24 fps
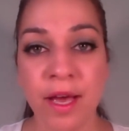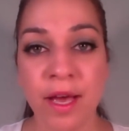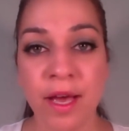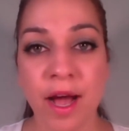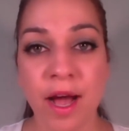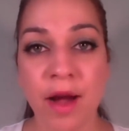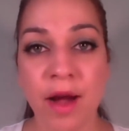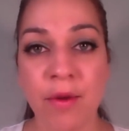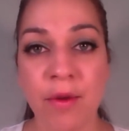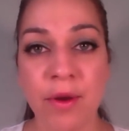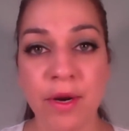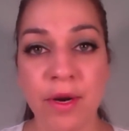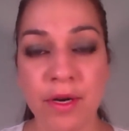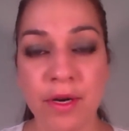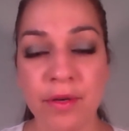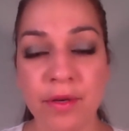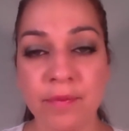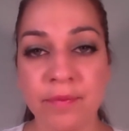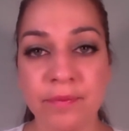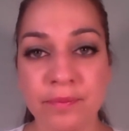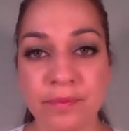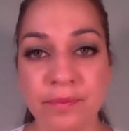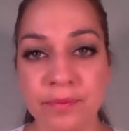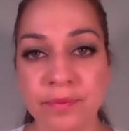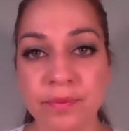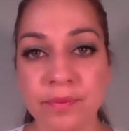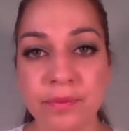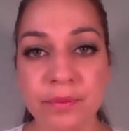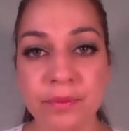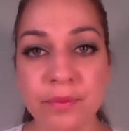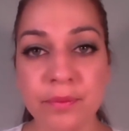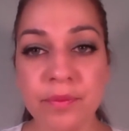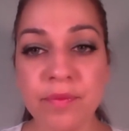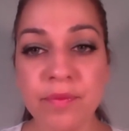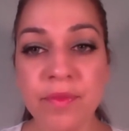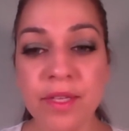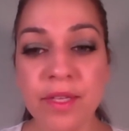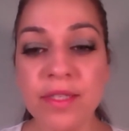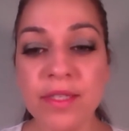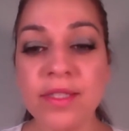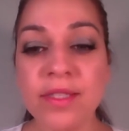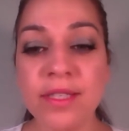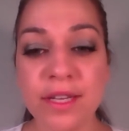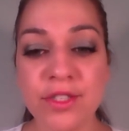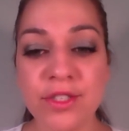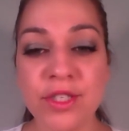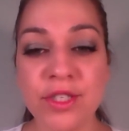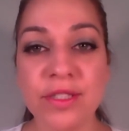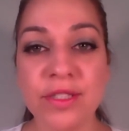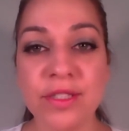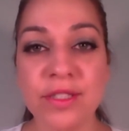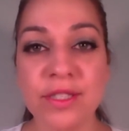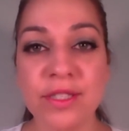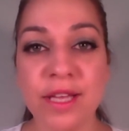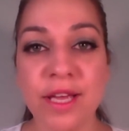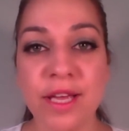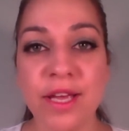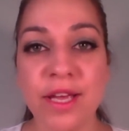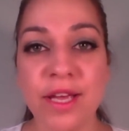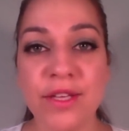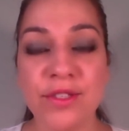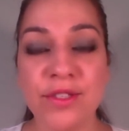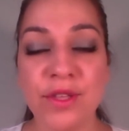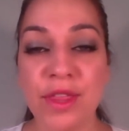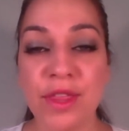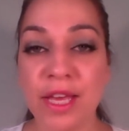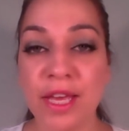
our sessions. So thank